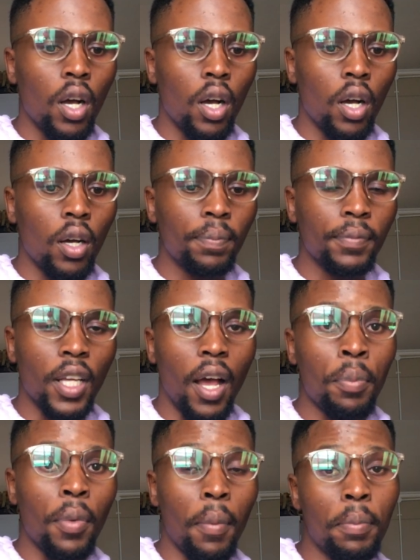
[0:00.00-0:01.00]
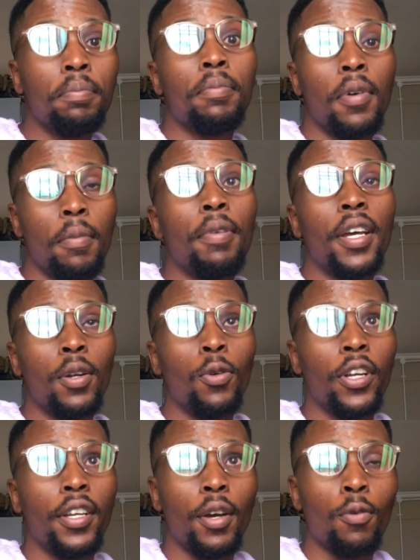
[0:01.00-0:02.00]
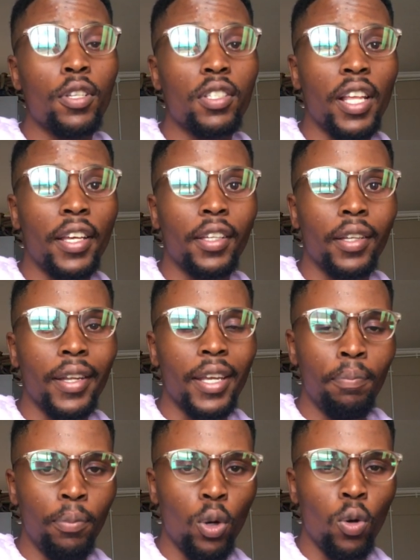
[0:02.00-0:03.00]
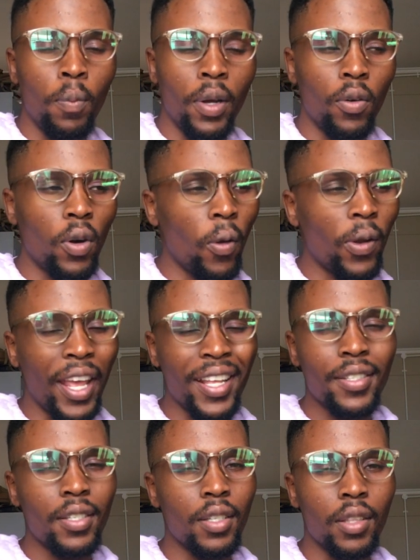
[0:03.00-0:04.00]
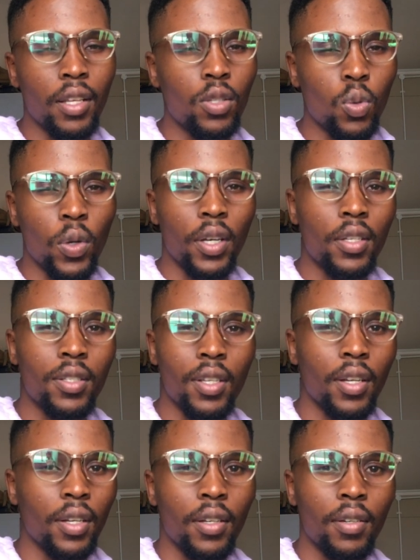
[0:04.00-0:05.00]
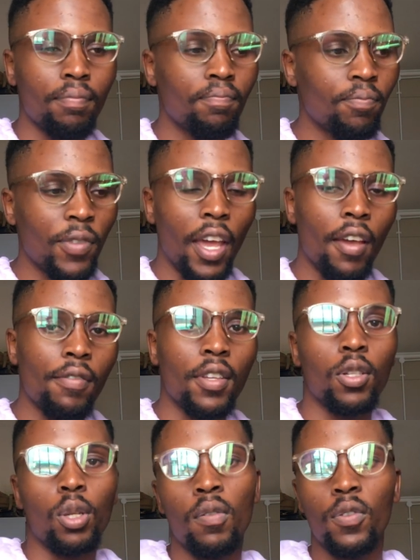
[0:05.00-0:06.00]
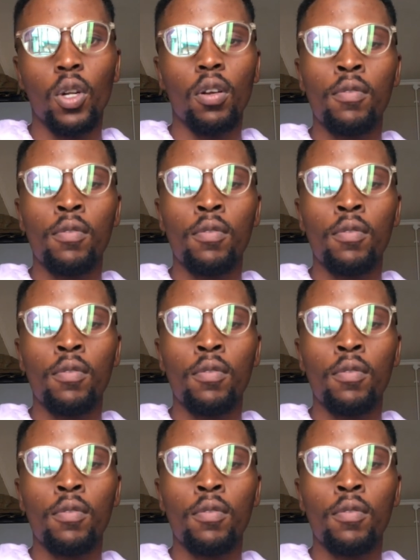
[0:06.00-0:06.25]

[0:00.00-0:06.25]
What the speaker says: I'm by the way, I was like a late bloomer around 19. That's when I started having cough.